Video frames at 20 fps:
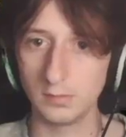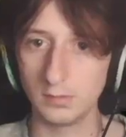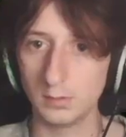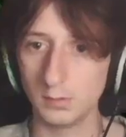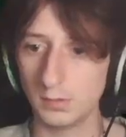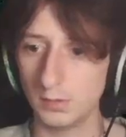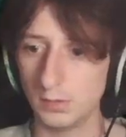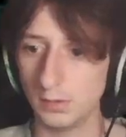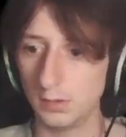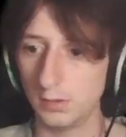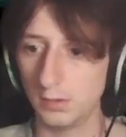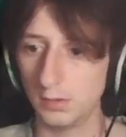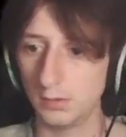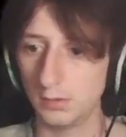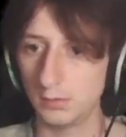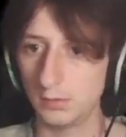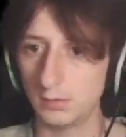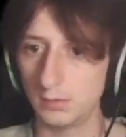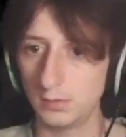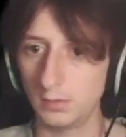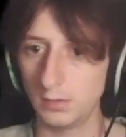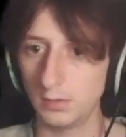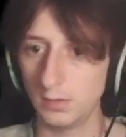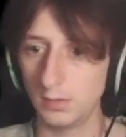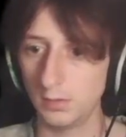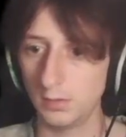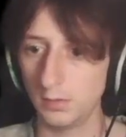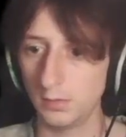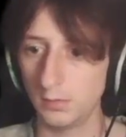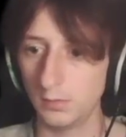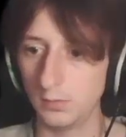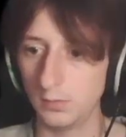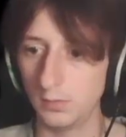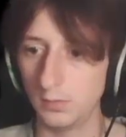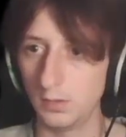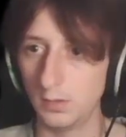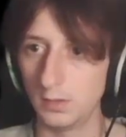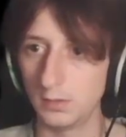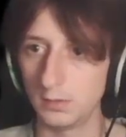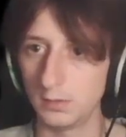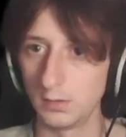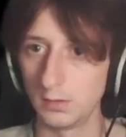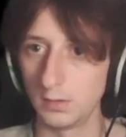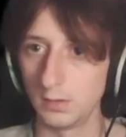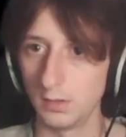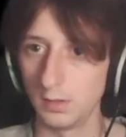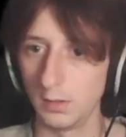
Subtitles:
I'm gonna do this.